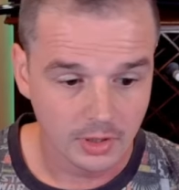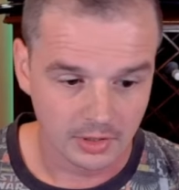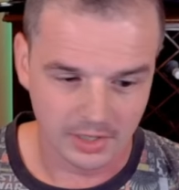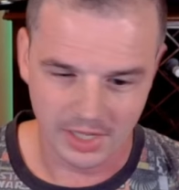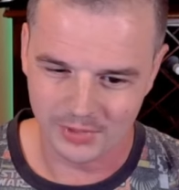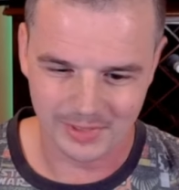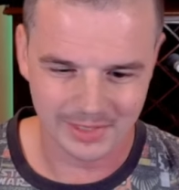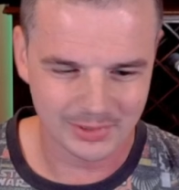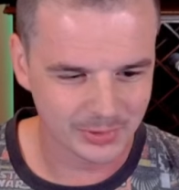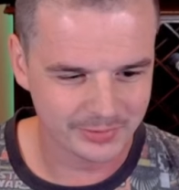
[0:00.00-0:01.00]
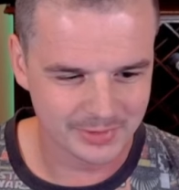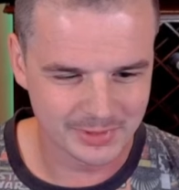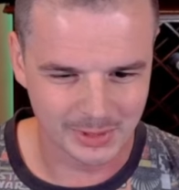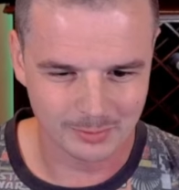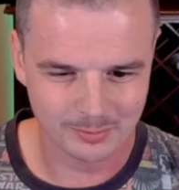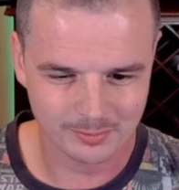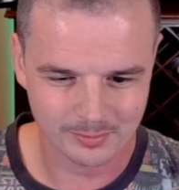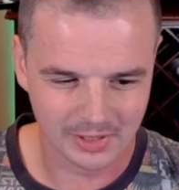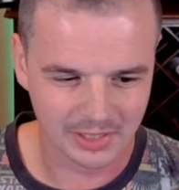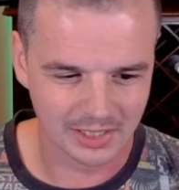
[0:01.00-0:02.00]
Another Rancor off the top.
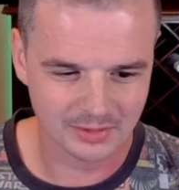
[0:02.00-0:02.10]
Alright,